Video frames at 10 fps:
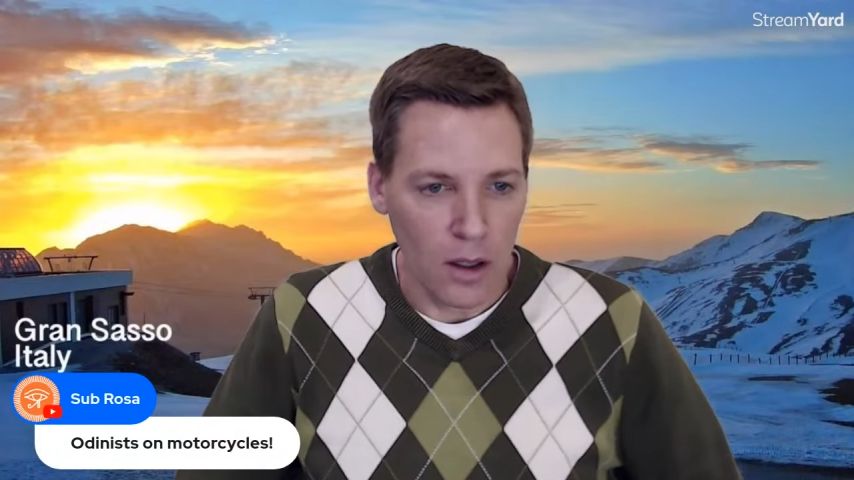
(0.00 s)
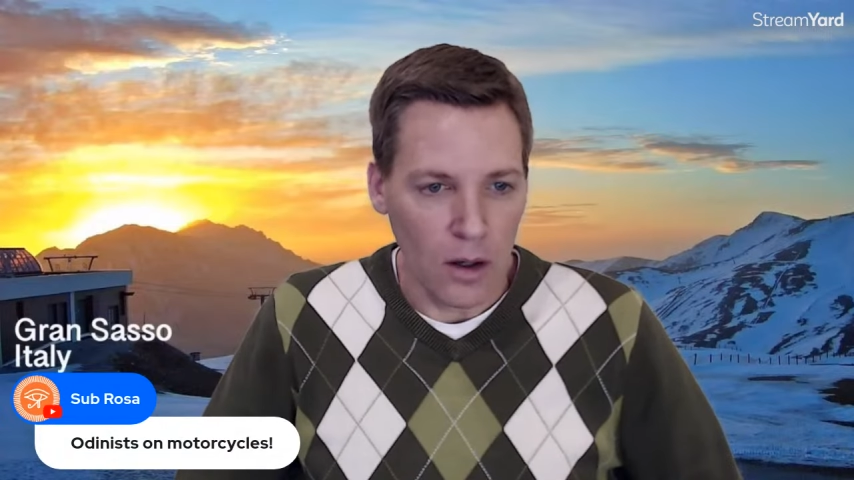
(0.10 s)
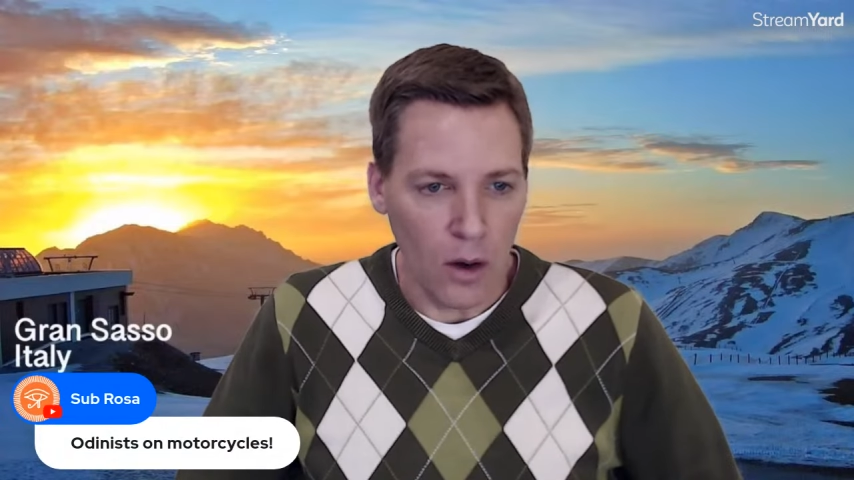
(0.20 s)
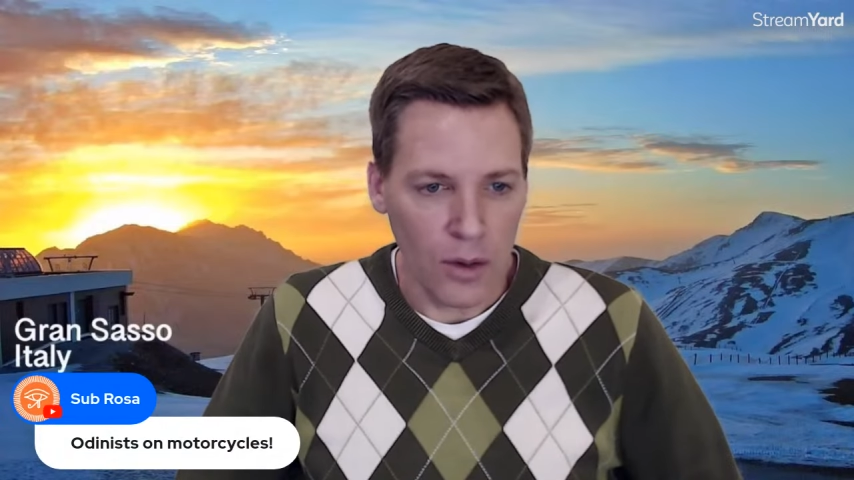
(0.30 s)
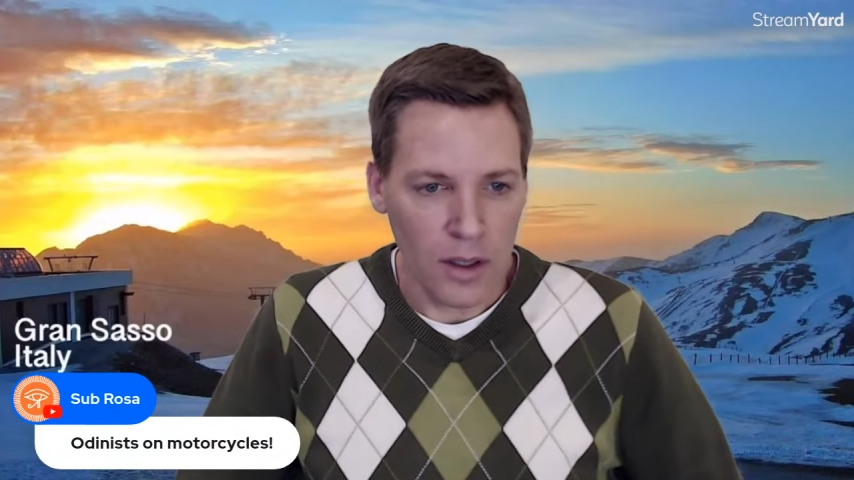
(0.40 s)

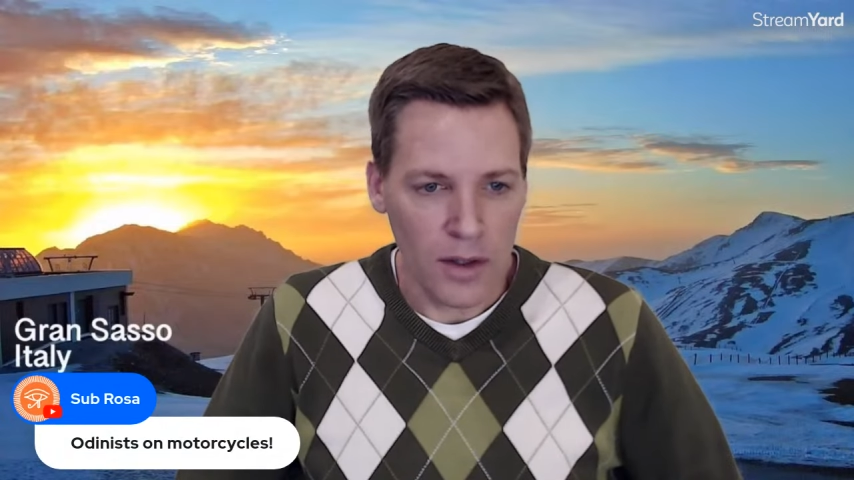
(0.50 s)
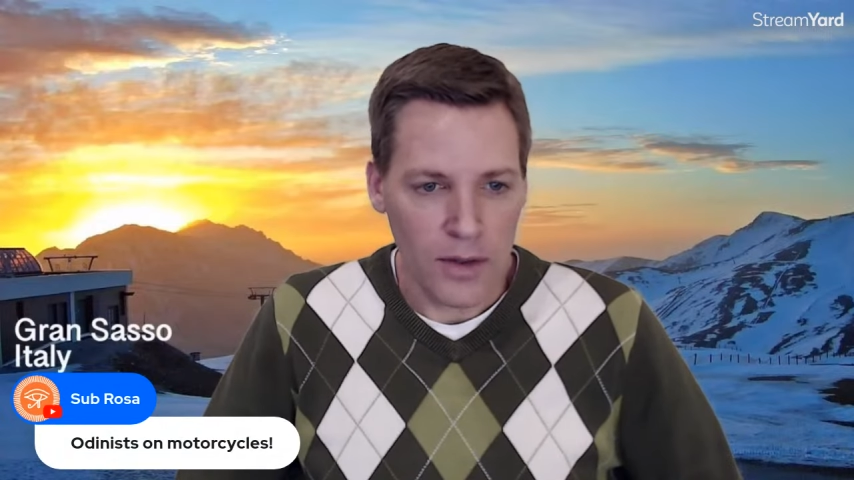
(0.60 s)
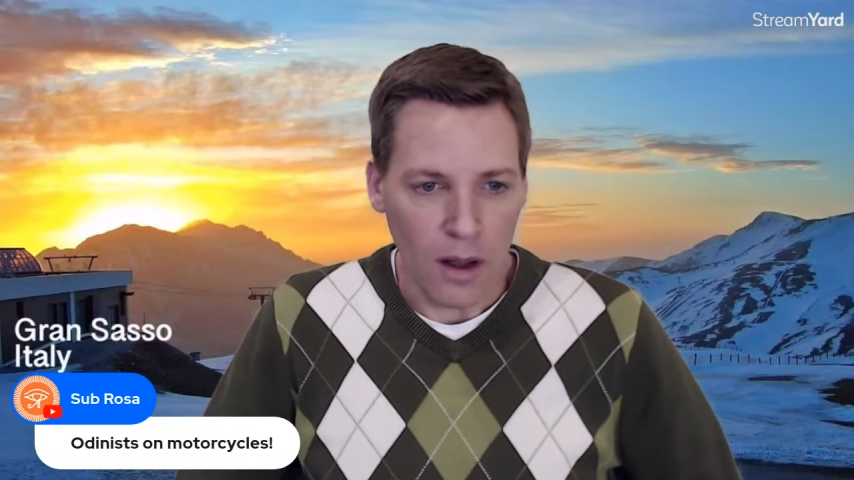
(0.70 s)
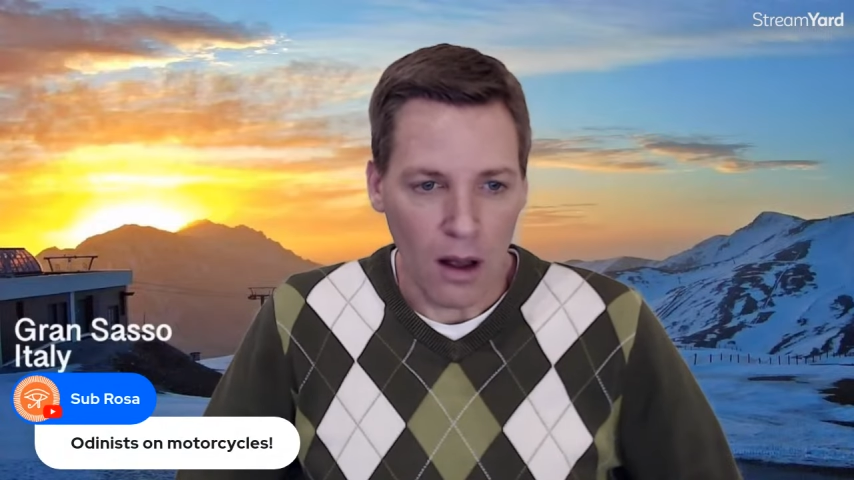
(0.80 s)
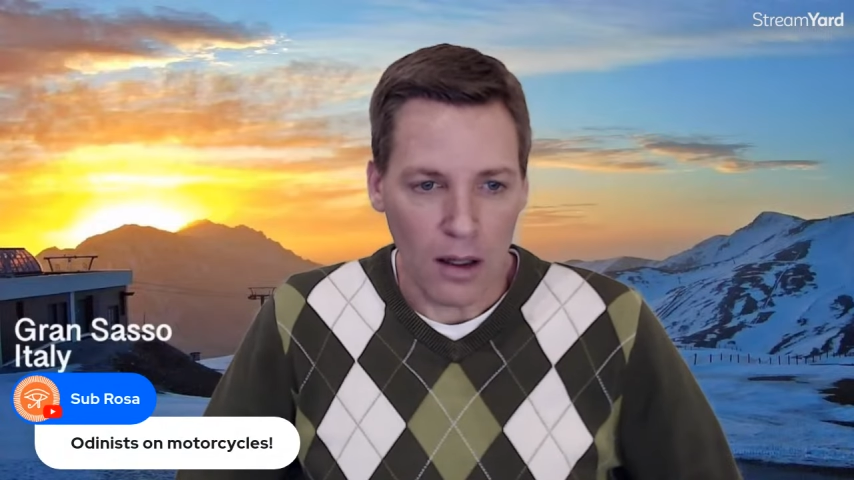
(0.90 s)

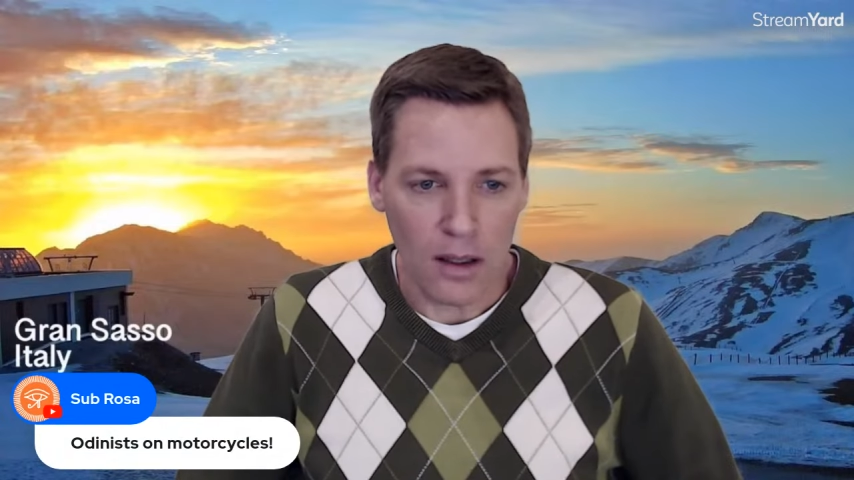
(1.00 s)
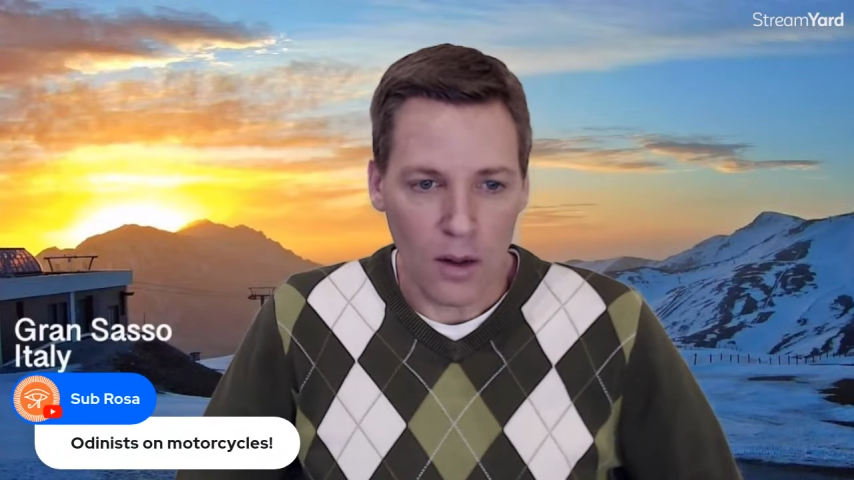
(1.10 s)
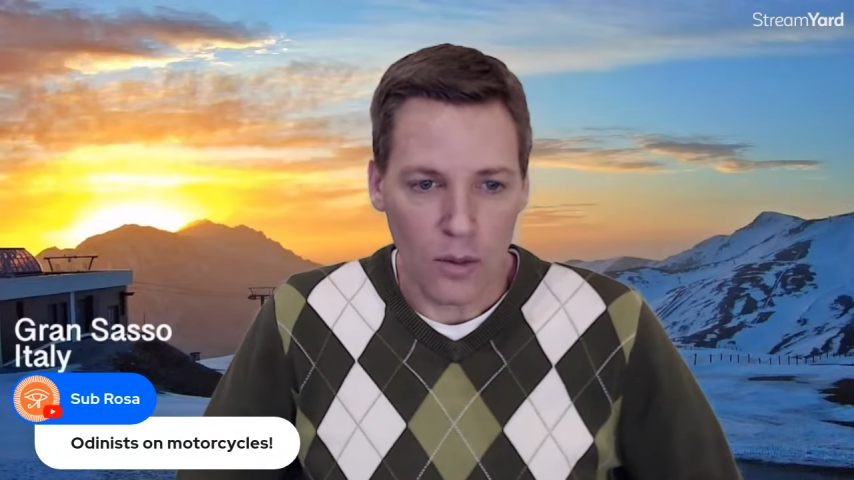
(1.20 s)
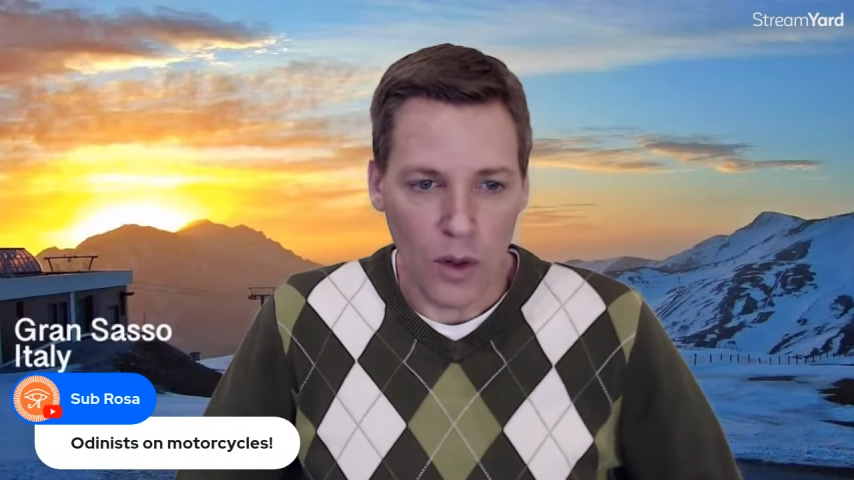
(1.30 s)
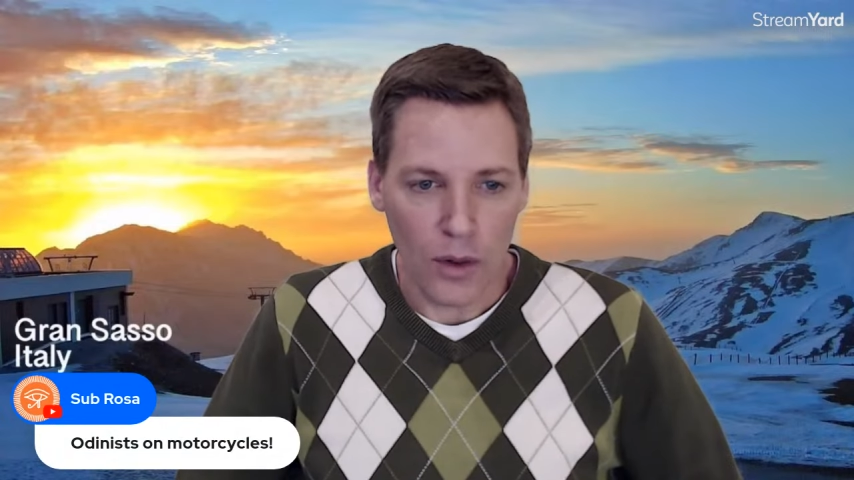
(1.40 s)
Odinus on
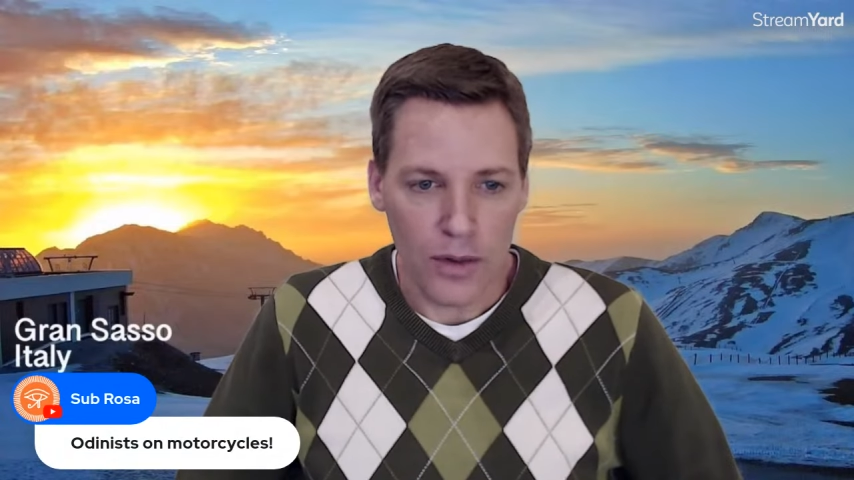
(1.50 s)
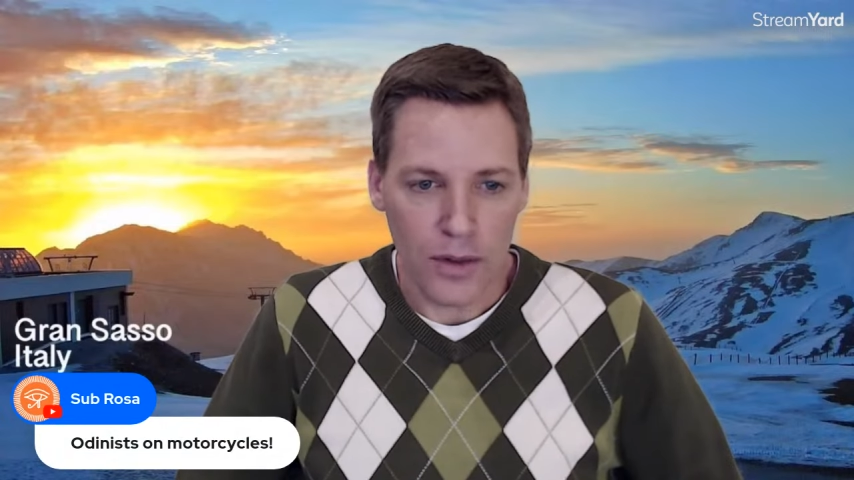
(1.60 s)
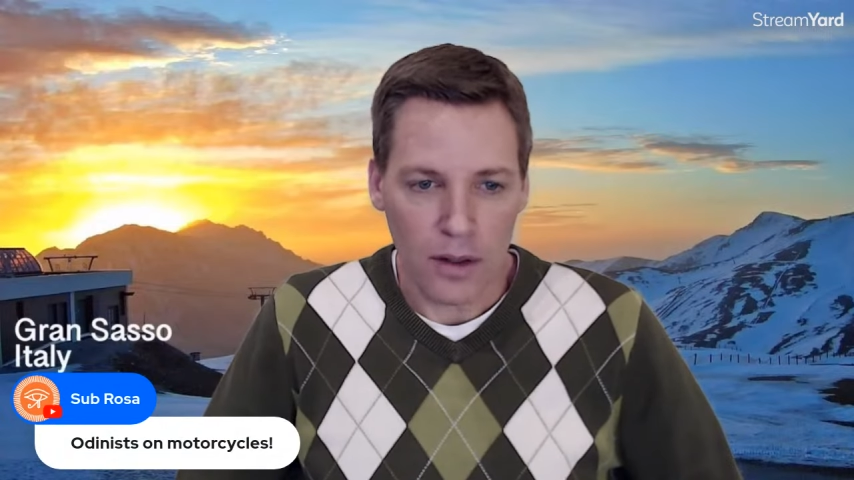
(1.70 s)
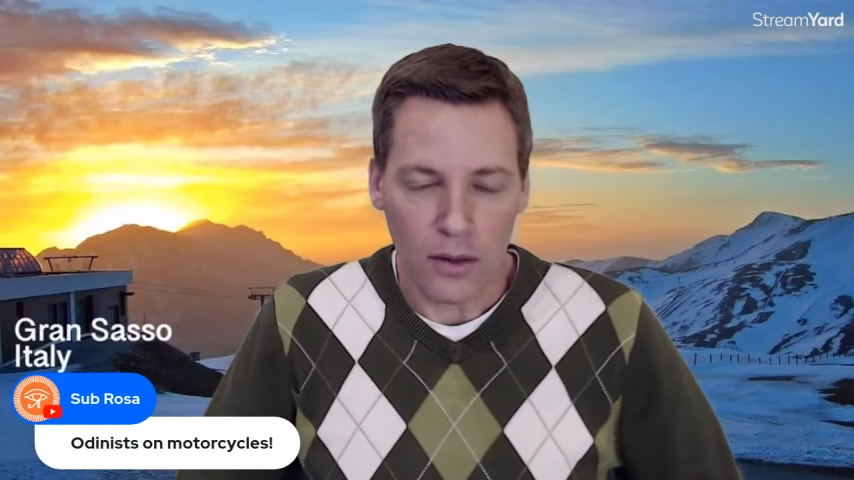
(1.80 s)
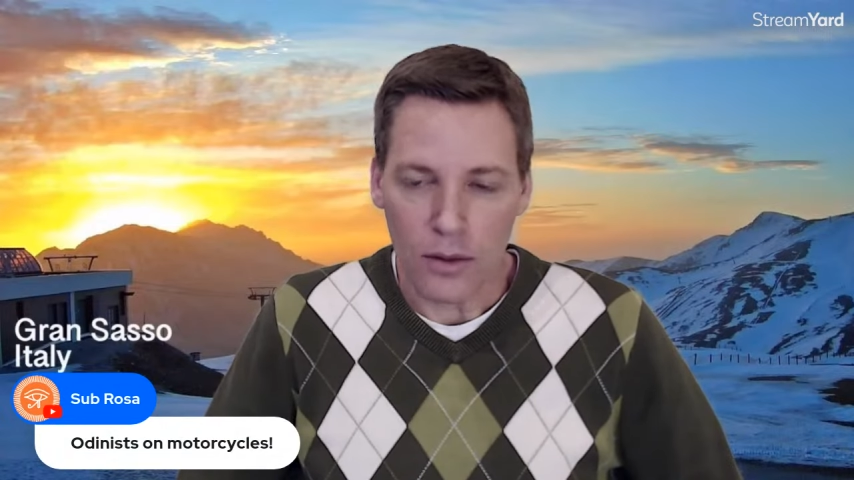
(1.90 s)

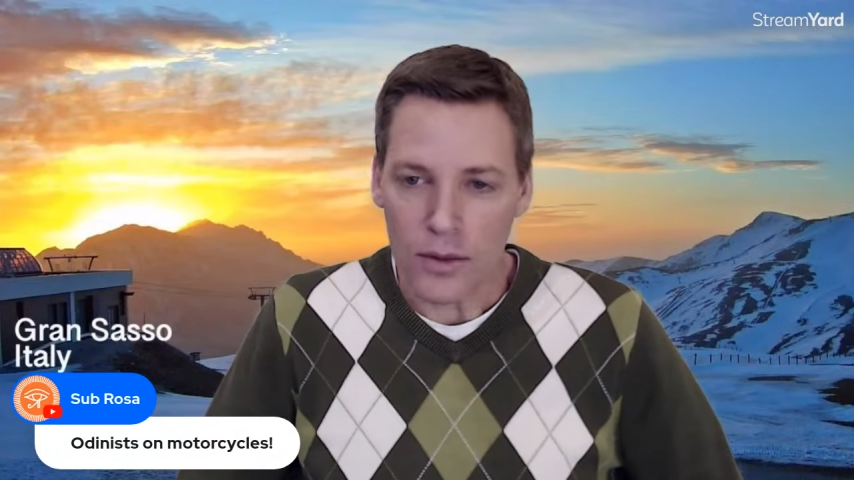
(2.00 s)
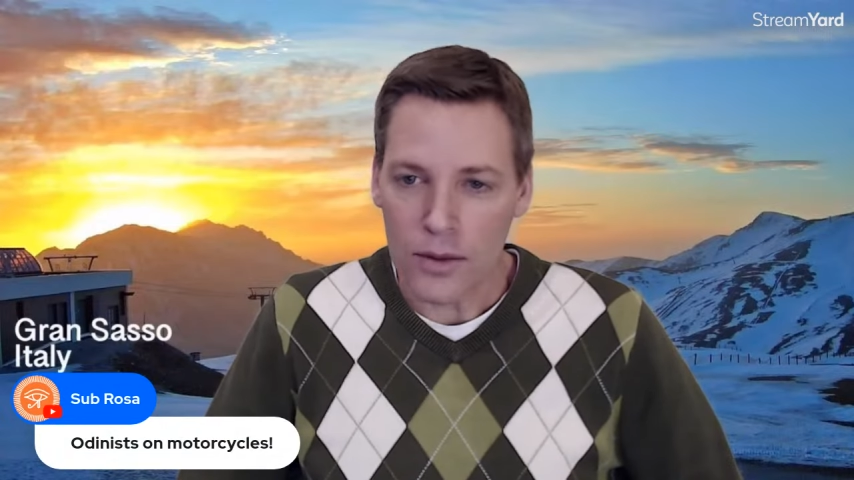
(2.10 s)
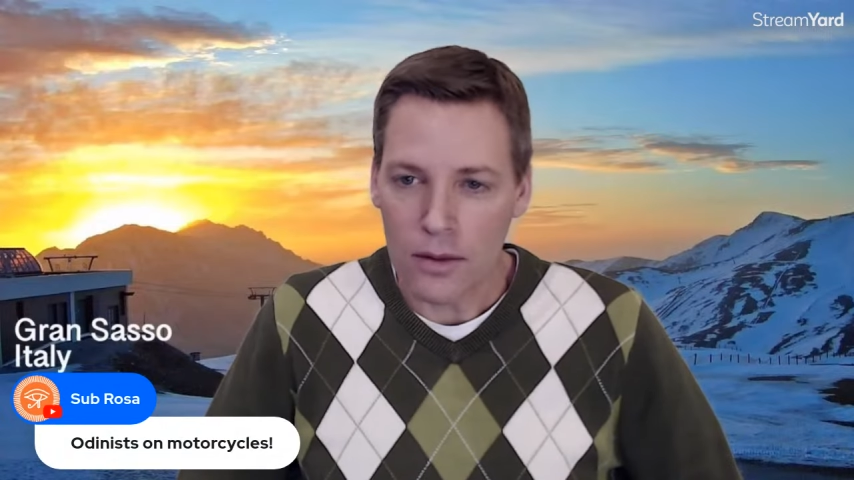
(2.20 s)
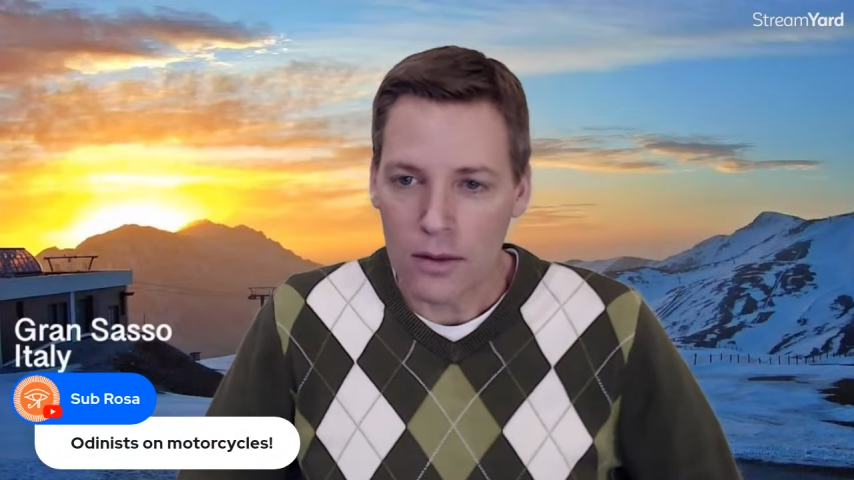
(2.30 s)
motorcycles.